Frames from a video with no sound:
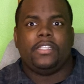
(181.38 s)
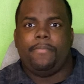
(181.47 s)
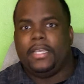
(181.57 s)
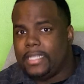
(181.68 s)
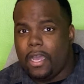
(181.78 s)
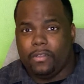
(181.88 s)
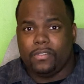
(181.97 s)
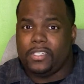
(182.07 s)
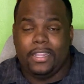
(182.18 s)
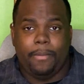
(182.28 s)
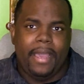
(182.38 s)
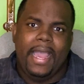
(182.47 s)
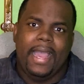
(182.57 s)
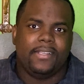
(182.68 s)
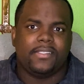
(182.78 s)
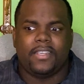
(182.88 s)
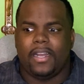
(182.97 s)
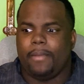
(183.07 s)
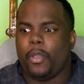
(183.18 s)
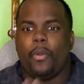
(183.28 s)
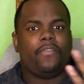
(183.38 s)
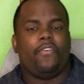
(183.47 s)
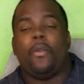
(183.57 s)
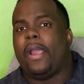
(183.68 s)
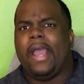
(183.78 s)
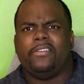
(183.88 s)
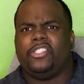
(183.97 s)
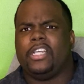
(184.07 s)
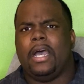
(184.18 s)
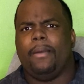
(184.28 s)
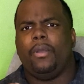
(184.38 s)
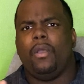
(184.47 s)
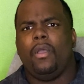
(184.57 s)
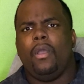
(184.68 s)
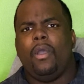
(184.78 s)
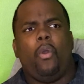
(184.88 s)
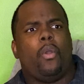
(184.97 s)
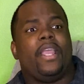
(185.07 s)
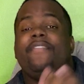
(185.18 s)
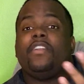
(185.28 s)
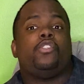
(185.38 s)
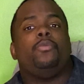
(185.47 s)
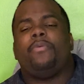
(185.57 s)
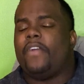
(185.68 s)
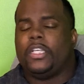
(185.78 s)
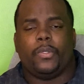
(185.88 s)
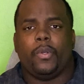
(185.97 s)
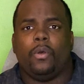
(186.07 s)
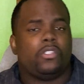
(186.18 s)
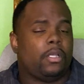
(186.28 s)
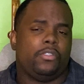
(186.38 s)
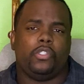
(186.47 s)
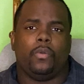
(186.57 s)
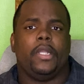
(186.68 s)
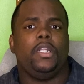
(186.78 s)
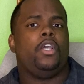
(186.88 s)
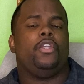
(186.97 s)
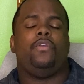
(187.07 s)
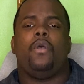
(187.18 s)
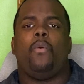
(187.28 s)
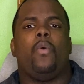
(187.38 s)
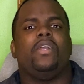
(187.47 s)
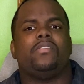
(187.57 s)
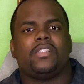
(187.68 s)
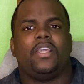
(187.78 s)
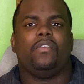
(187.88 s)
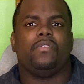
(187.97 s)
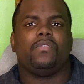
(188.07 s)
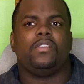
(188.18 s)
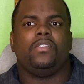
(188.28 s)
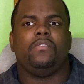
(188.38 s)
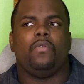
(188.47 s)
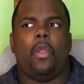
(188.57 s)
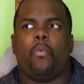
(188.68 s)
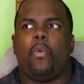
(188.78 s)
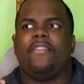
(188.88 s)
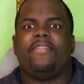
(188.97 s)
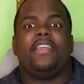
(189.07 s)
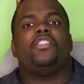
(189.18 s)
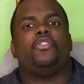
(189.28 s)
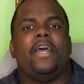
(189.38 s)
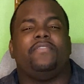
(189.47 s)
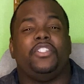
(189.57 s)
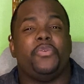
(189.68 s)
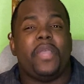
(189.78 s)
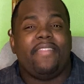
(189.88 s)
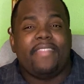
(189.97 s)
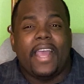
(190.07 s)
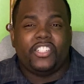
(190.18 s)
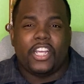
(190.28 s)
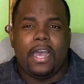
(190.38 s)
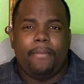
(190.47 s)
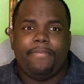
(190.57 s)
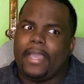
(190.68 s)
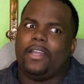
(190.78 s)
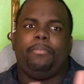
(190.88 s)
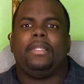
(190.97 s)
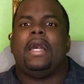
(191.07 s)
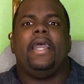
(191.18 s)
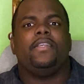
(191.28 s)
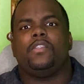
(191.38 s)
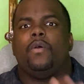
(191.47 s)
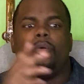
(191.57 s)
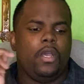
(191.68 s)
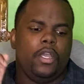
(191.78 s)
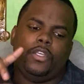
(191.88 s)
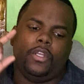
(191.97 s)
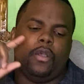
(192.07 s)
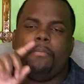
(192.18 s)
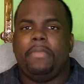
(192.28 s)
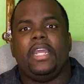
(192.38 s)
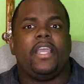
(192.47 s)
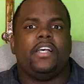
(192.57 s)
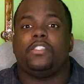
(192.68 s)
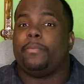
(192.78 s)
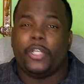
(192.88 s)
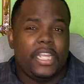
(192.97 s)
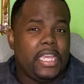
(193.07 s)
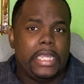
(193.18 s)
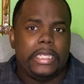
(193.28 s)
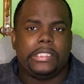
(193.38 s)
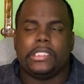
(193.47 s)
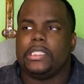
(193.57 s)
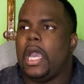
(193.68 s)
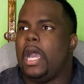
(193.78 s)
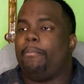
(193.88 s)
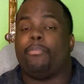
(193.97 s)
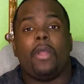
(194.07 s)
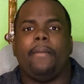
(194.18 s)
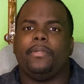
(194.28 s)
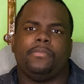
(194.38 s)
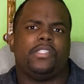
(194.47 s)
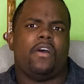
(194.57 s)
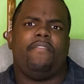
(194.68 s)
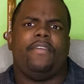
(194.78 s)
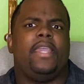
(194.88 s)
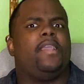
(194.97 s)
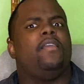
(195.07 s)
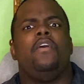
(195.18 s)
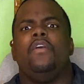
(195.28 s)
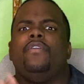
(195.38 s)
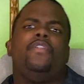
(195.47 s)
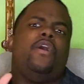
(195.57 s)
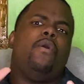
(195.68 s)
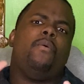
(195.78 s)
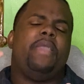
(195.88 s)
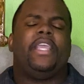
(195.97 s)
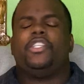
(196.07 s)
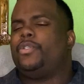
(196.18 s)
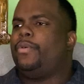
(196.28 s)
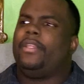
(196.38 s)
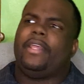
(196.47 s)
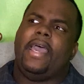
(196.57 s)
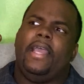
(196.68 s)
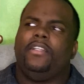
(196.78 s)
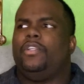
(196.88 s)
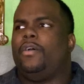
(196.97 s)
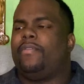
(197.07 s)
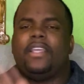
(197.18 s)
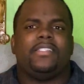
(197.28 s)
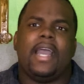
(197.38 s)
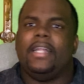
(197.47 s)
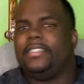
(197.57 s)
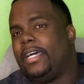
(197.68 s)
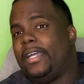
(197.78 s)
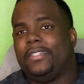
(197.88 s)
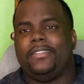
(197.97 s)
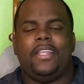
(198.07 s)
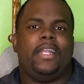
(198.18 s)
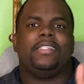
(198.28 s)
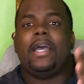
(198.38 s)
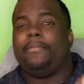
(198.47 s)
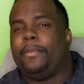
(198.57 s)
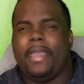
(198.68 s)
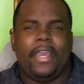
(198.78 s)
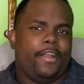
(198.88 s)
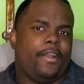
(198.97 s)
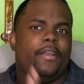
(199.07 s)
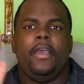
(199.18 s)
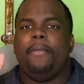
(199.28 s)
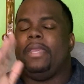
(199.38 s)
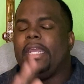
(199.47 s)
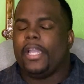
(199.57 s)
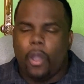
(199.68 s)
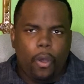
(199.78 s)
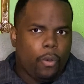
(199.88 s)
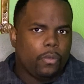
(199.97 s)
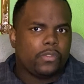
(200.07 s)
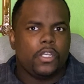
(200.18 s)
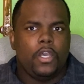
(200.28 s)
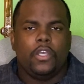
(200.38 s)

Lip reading: McDonald's in the past and I'm going for a warehouse job or even a supervisor role of some sort, what skills or what things did you have to do in that job that could apply? So, meeting customer needs, problem solving, making sure that, things got done in a timely manner, meeting goals.